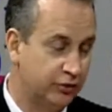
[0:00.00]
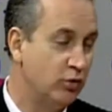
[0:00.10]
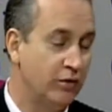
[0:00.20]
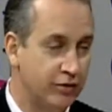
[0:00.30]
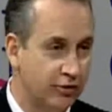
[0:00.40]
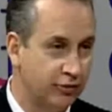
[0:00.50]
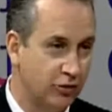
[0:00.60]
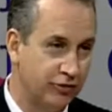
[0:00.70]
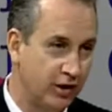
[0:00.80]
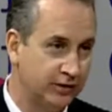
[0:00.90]
12 years
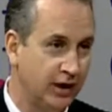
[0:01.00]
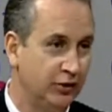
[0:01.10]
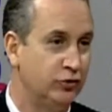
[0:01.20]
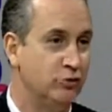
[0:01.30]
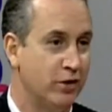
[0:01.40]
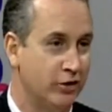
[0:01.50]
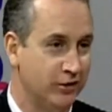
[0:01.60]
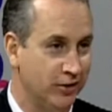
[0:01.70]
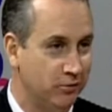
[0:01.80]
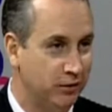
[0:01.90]
ago, shot down 2
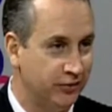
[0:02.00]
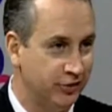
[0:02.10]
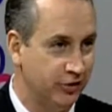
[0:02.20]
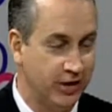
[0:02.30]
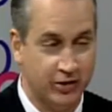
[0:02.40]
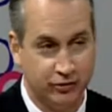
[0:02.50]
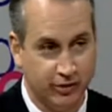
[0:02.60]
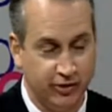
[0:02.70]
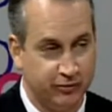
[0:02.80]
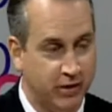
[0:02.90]
American airplanes in international
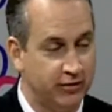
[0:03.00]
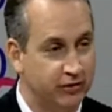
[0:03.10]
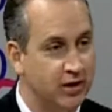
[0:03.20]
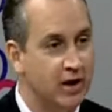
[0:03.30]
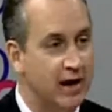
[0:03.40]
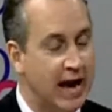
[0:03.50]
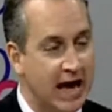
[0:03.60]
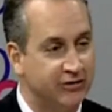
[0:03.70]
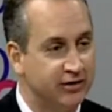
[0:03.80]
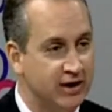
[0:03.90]
airspace,
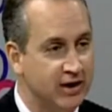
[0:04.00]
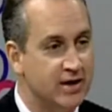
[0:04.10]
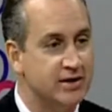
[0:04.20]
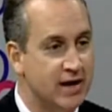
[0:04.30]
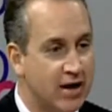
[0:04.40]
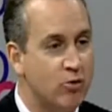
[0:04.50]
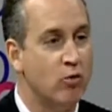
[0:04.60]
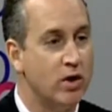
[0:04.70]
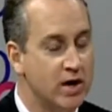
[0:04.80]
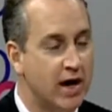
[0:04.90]
asking not
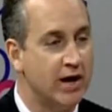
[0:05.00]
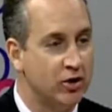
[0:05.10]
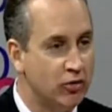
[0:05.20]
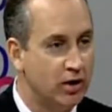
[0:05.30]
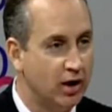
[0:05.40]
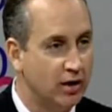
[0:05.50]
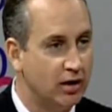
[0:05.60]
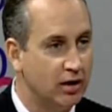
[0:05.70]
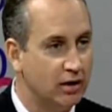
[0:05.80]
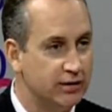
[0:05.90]
one iota,
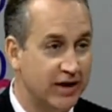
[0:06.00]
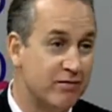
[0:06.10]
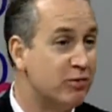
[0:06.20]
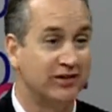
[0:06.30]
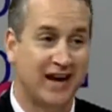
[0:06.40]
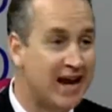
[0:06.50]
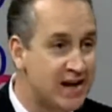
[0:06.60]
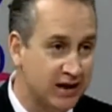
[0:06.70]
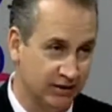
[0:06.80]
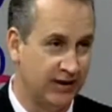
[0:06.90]
not even
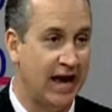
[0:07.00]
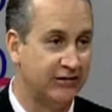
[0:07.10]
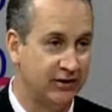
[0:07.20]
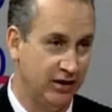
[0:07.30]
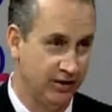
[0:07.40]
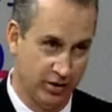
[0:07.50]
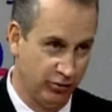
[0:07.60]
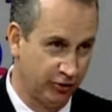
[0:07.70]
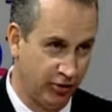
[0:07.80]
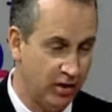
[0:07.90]
pretending to ask anything in
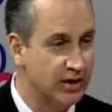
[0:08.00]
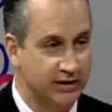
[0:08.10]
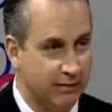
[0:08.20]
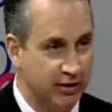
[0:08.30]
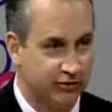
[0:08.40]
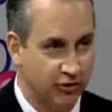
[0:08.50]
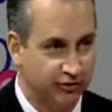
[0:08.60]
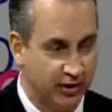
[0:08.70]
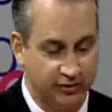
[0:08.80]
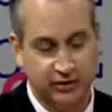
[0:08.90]
return. That makes no
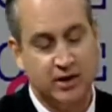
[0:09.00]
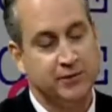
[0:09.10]
sense.